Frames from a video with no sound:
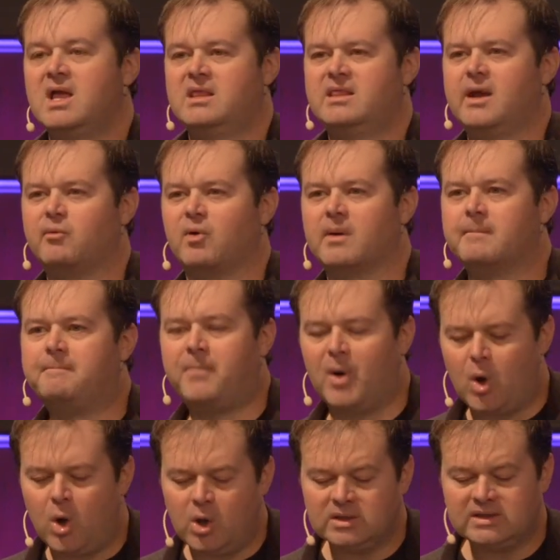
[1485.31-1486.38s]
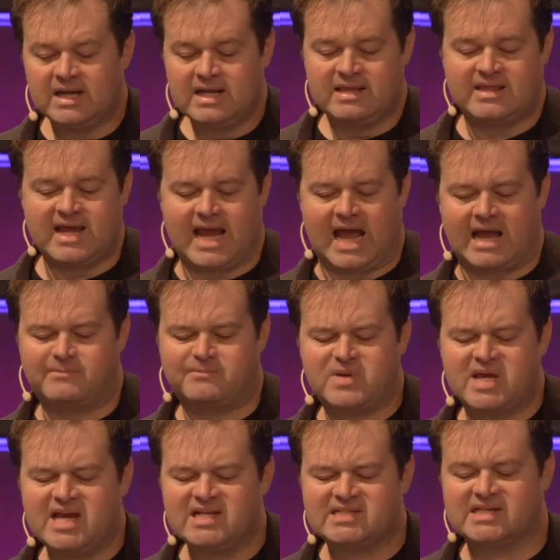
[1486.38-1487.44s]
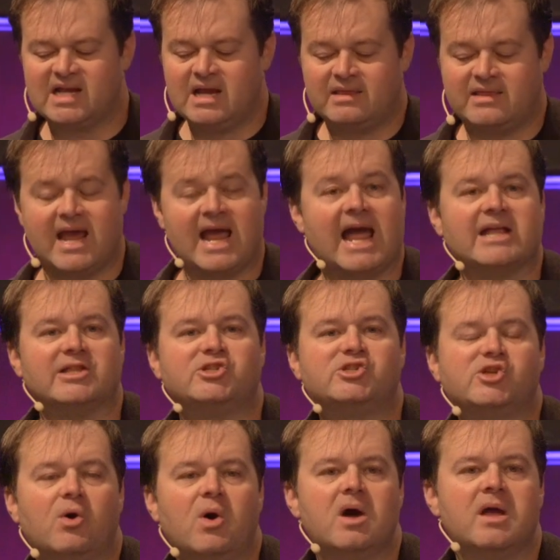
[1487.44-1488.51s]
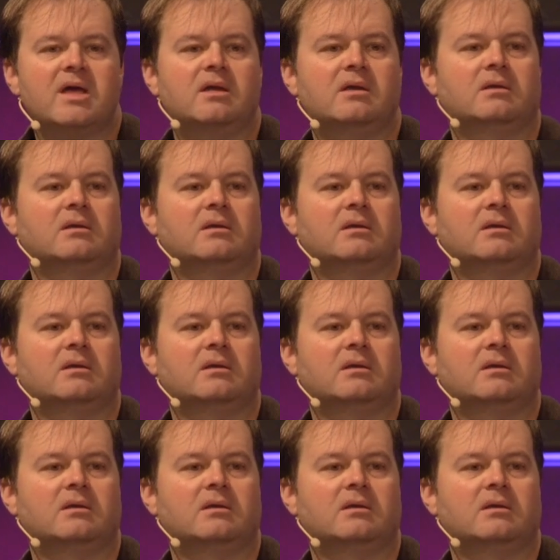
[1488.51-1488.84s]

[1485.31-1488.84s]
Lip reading: they were bold, they had peace, they had joy,